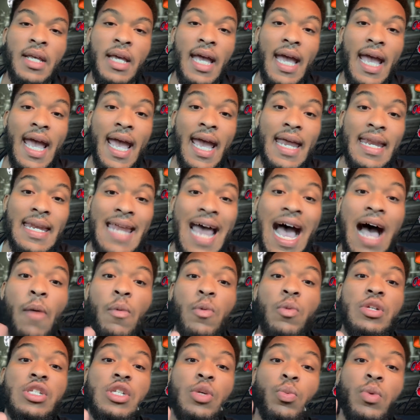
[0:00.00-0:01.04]
And that
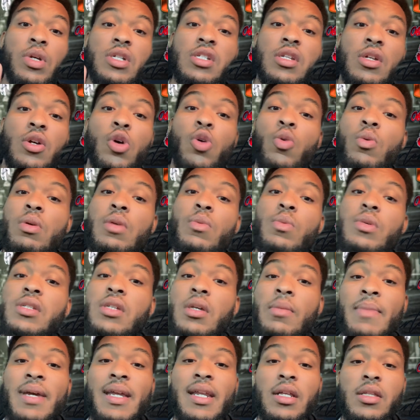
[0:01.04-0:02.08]
was originally who he was
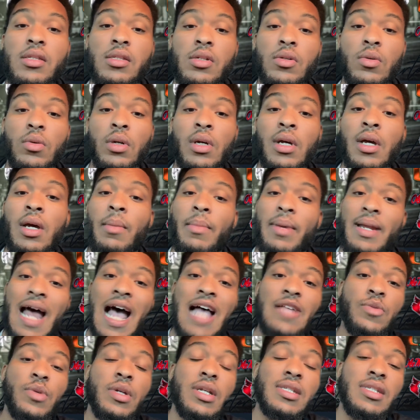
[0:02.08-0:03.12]
committed to. But
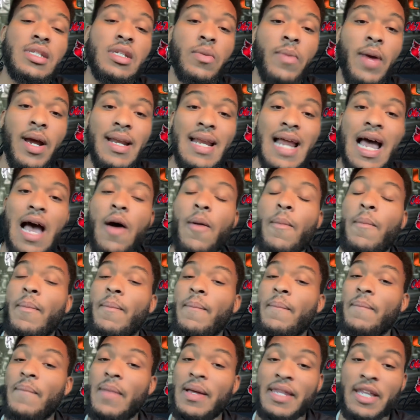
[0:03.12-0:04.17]
as we can see right now,
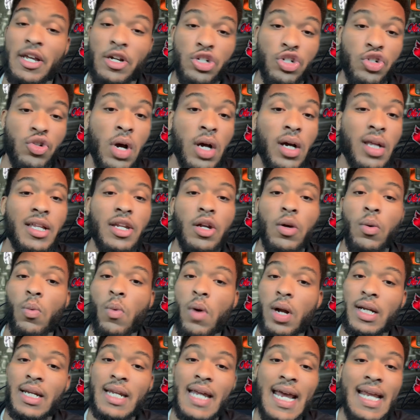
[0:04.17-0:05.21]
they're struggling. They're
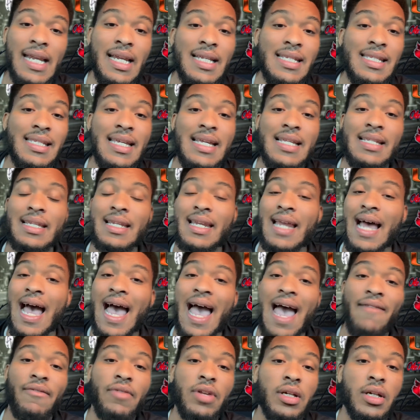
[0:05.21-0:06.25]
1-8 this season, not
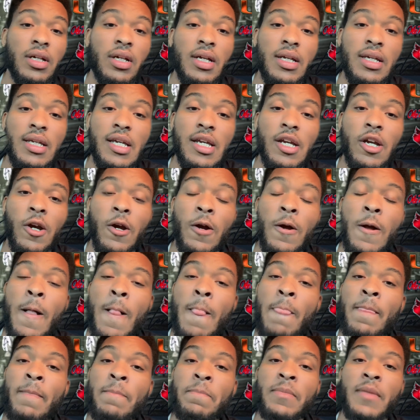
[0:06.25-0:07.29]
having a good year.
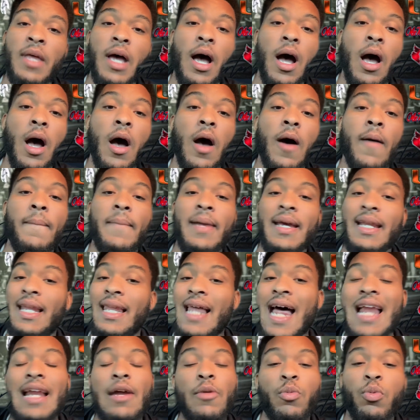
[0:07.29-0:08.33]
And a
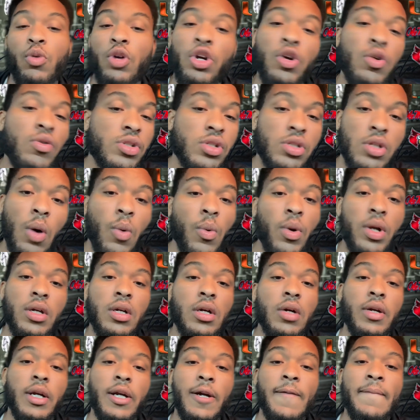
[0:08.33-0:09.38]
lot of recruits don't want to
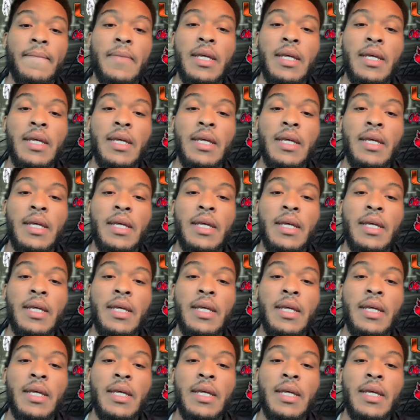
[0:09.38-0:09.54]
go there.